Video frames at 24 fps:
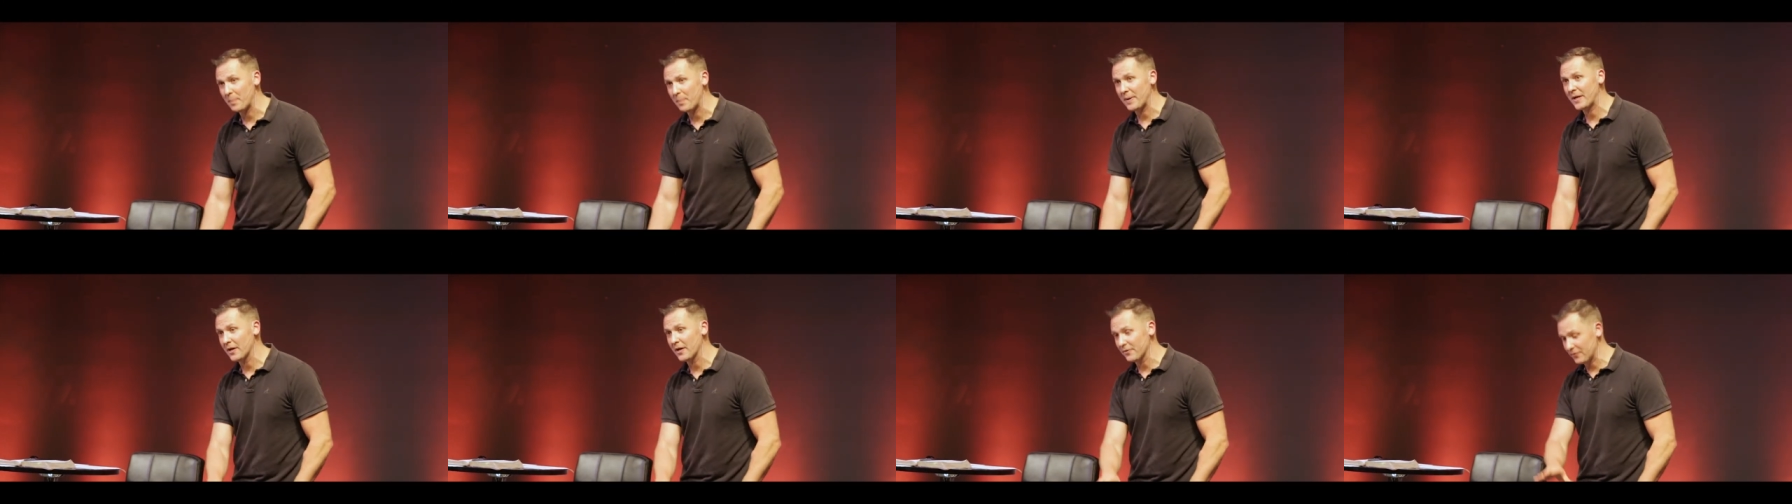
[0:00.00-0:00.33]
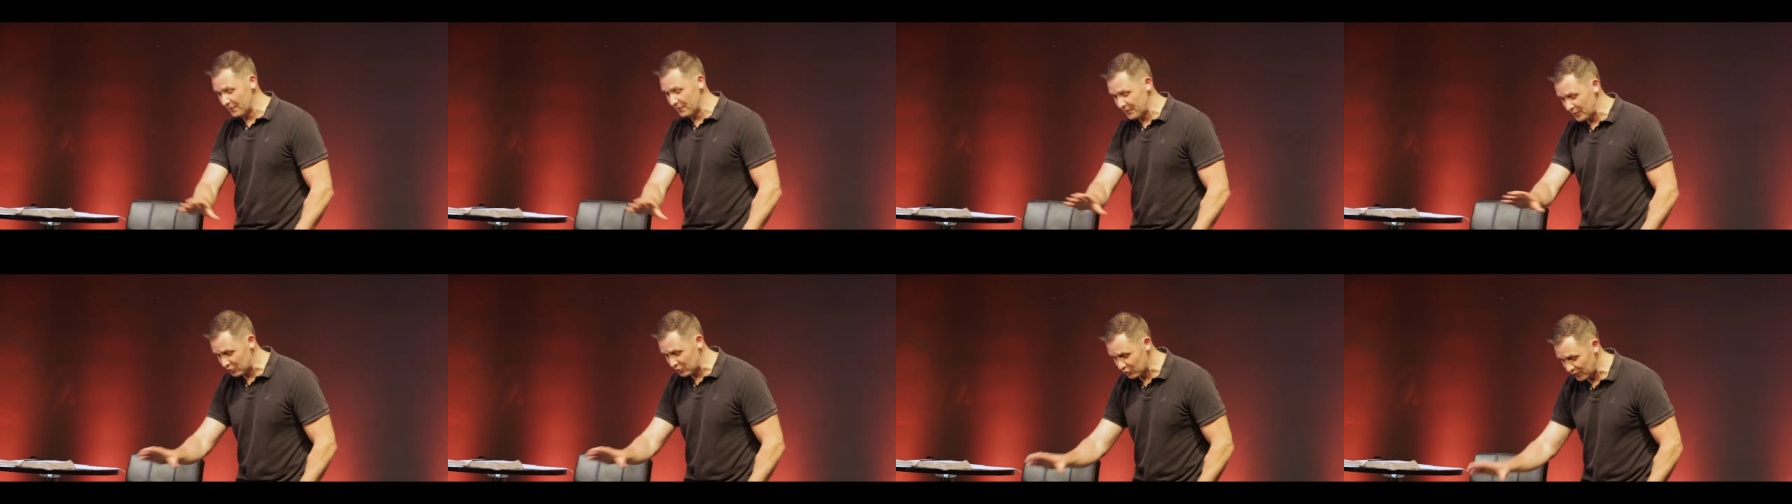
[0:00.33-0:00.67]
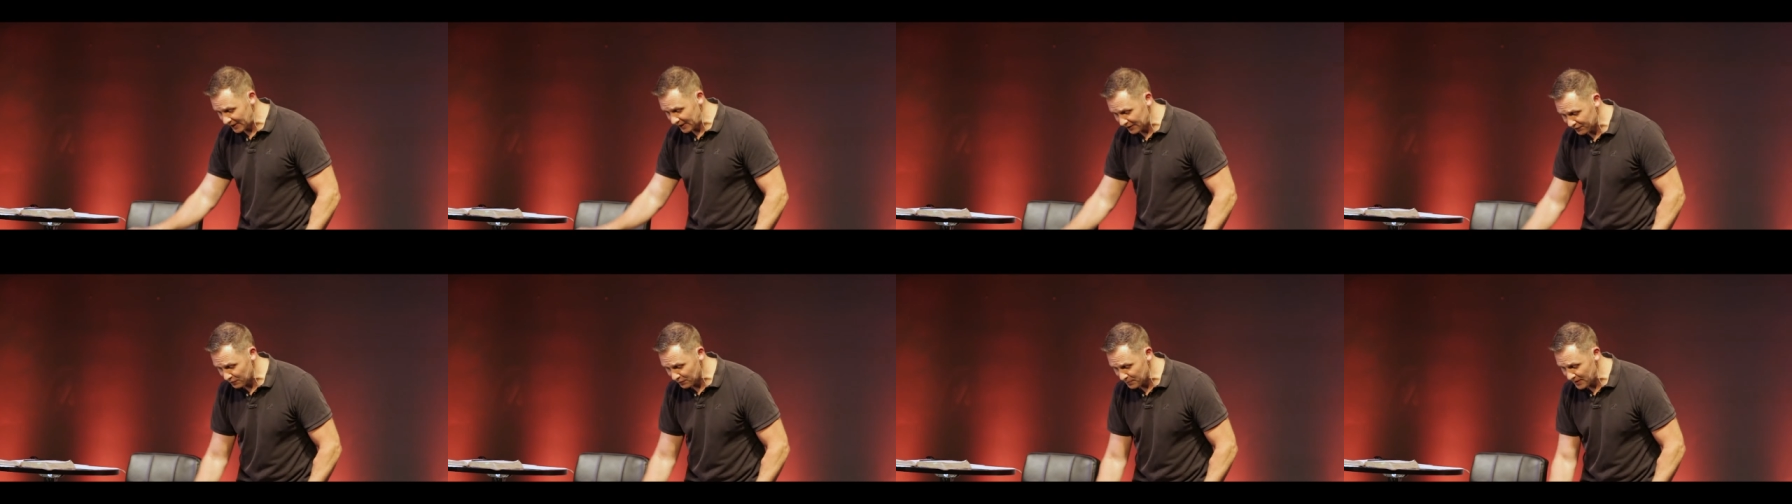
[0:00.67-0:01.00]
because of their
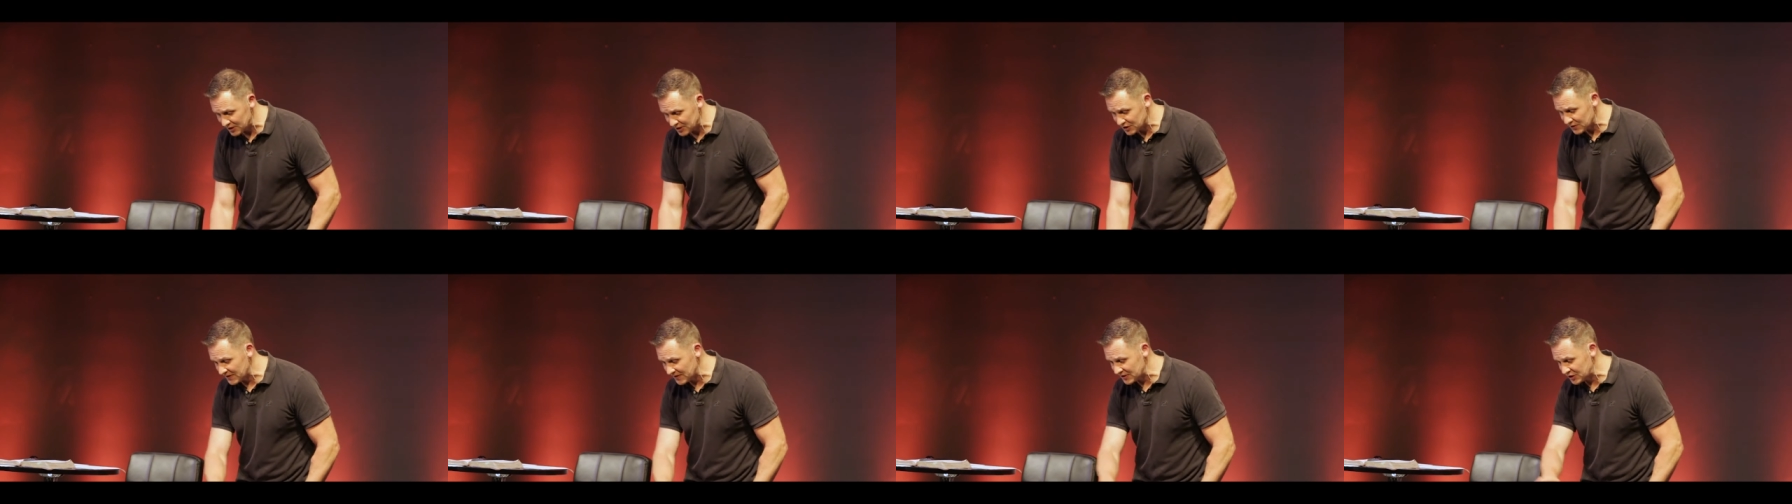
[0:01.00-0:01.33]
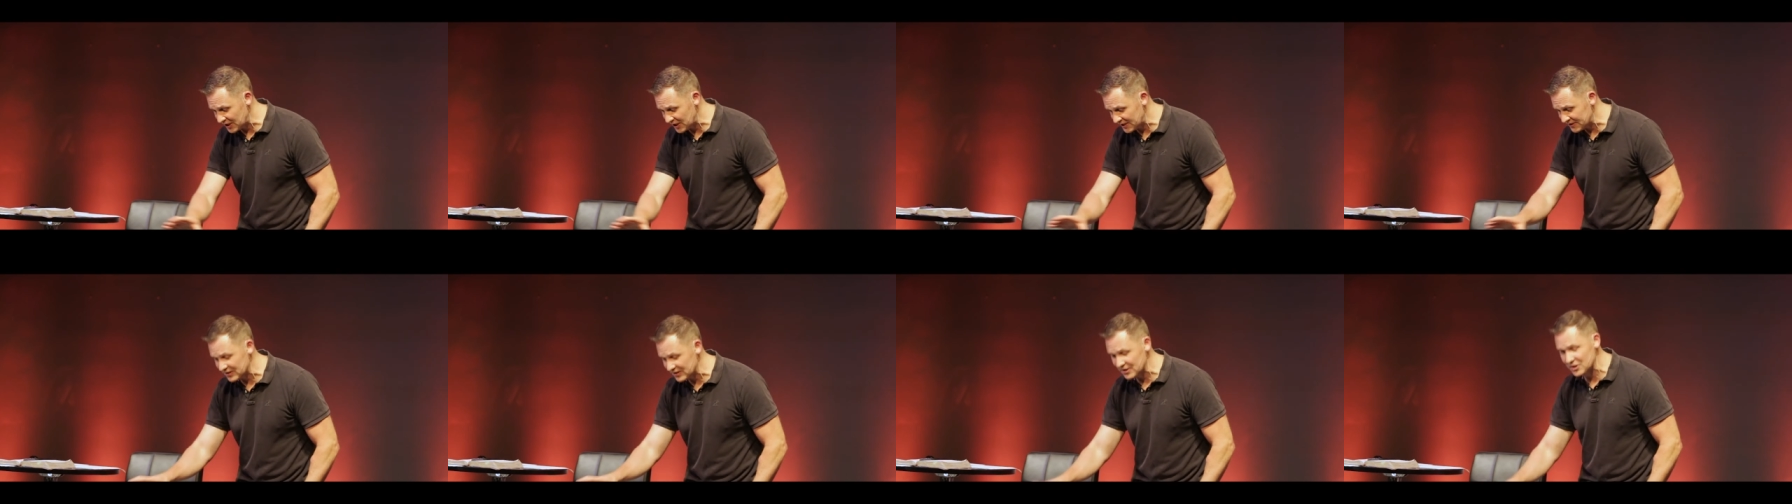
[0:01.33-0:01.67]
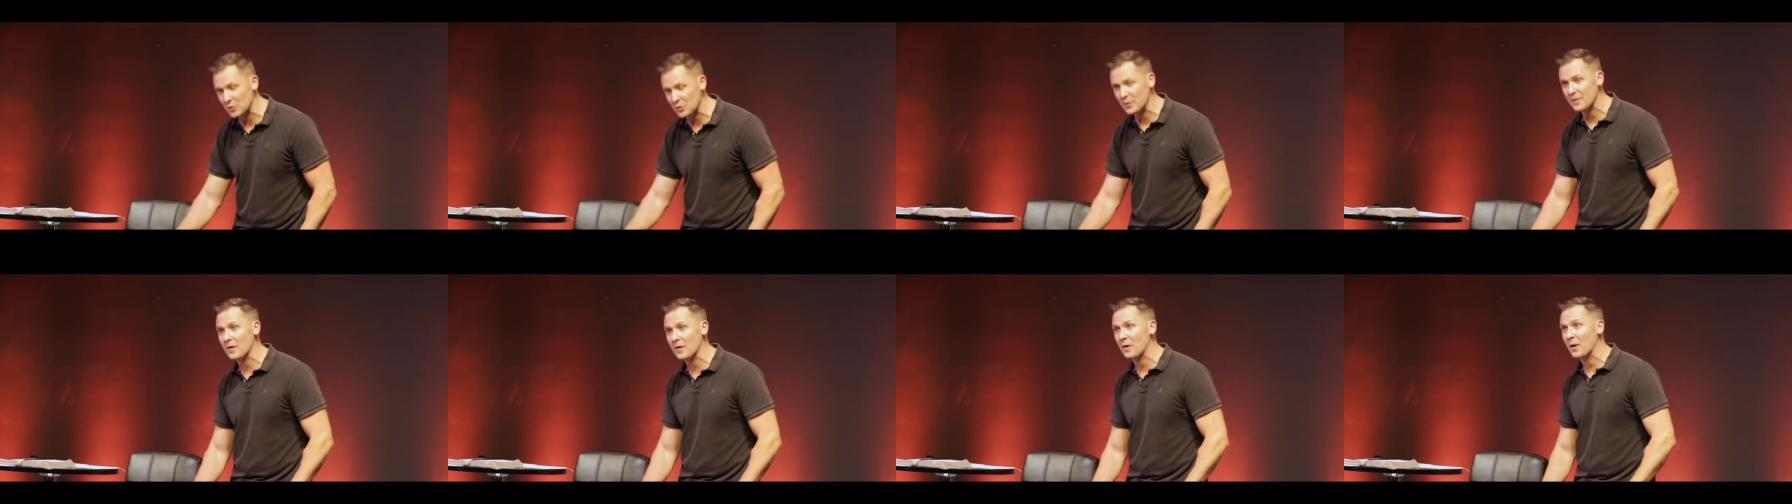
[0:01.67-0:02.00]
transformation that Jesus is
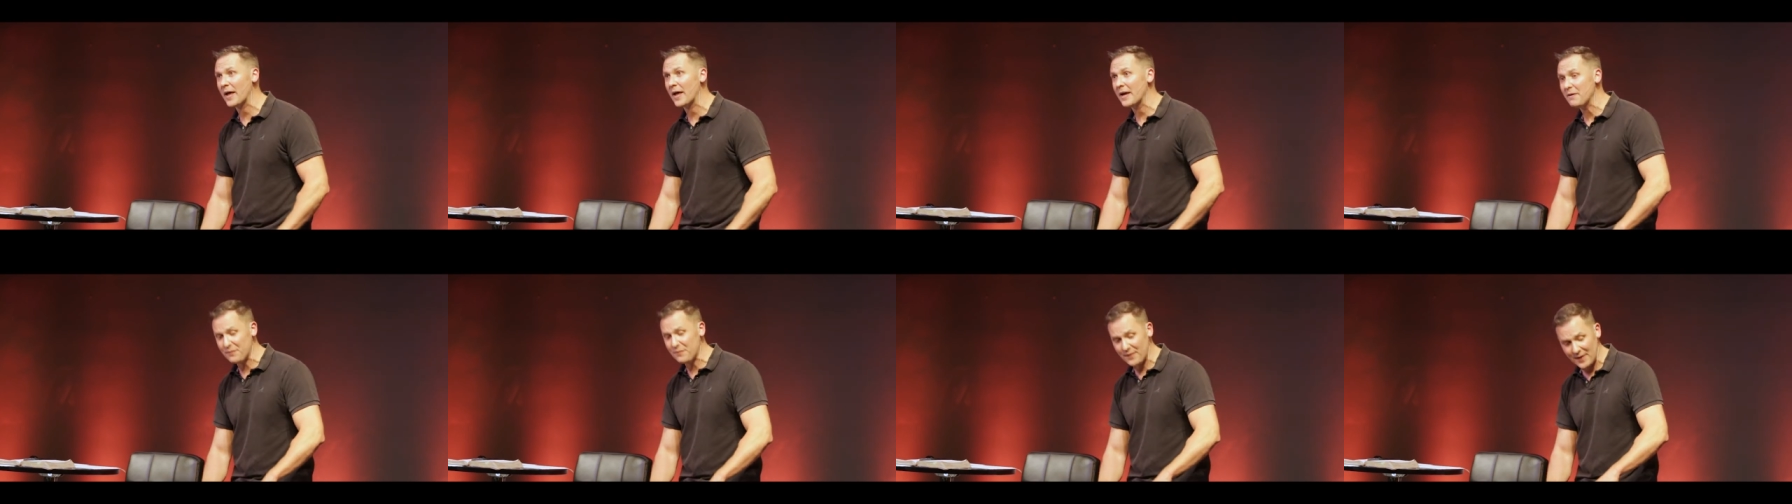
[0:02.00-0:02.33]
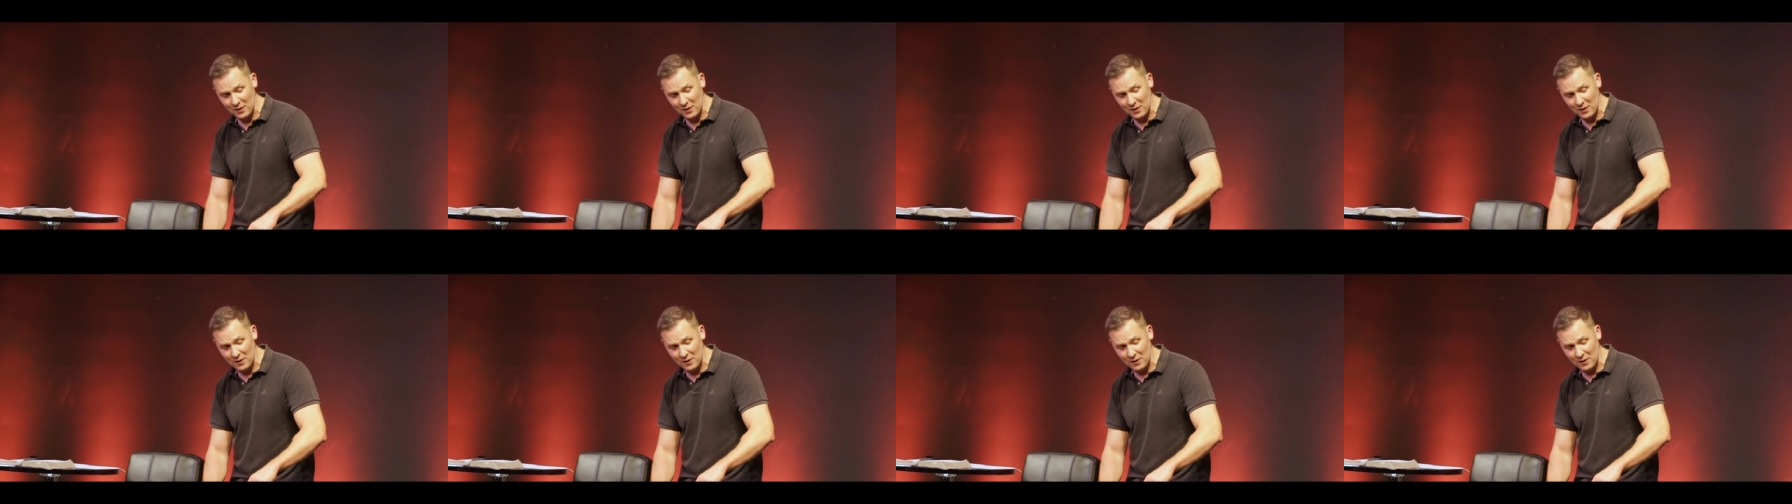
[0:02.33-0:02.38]
doing in their life.